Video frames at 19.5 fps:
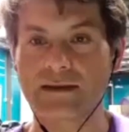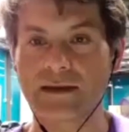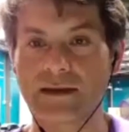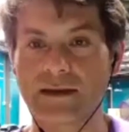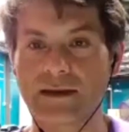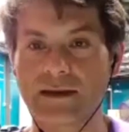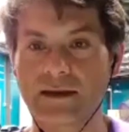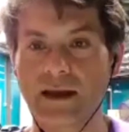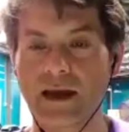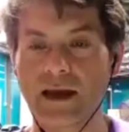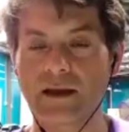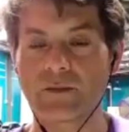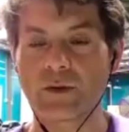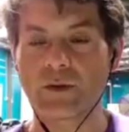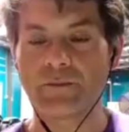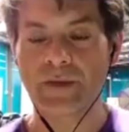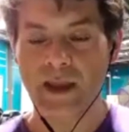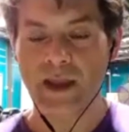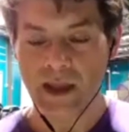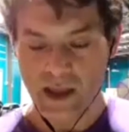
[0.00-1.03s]
Yeah, well,
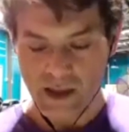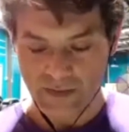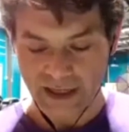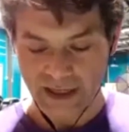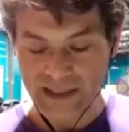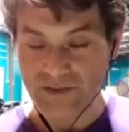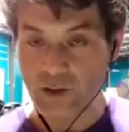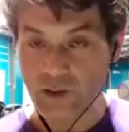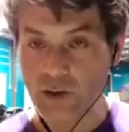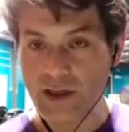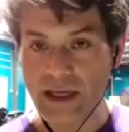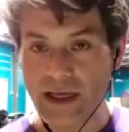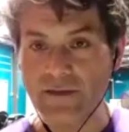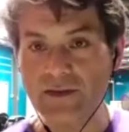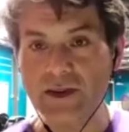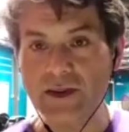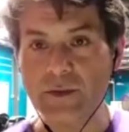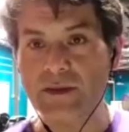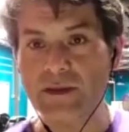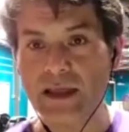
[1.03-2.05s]
thanks for looking after them
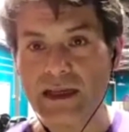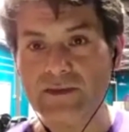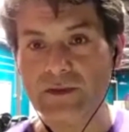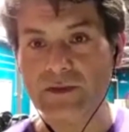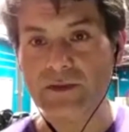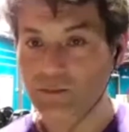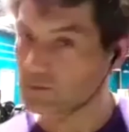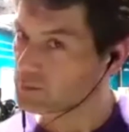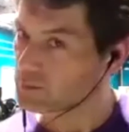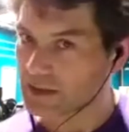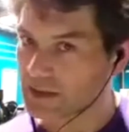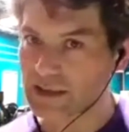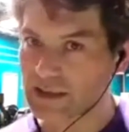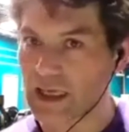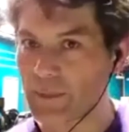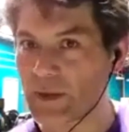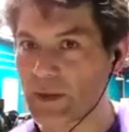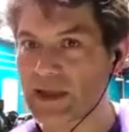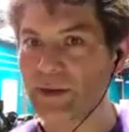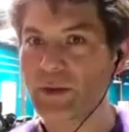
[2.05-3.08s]
and thanks for
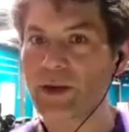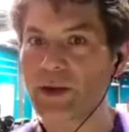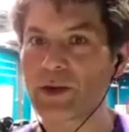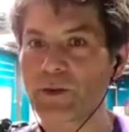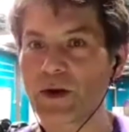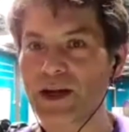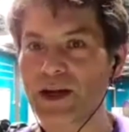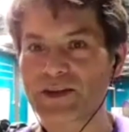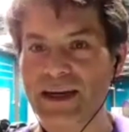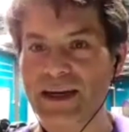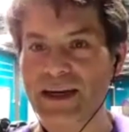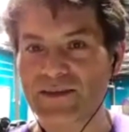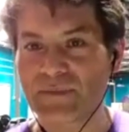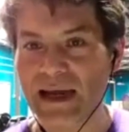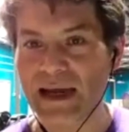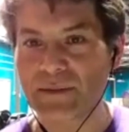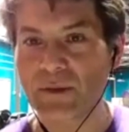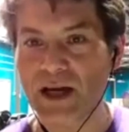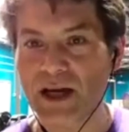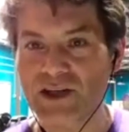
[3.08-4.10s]
keeping them on the right track. You've
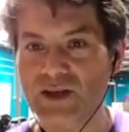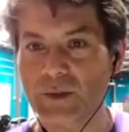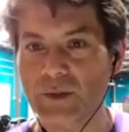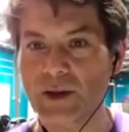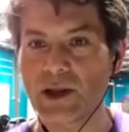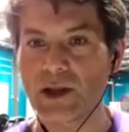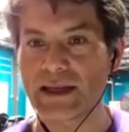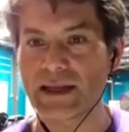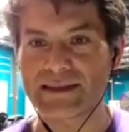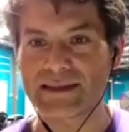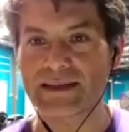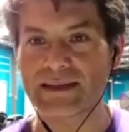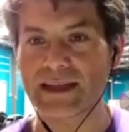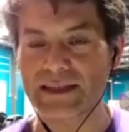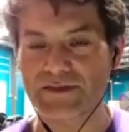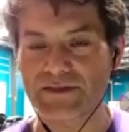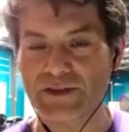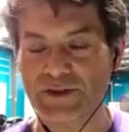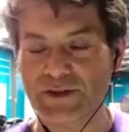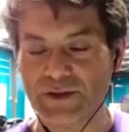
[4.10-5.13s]
made my job a lot easier,
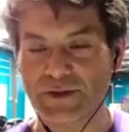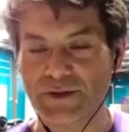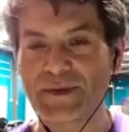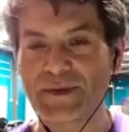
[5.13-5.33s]
that's for sure.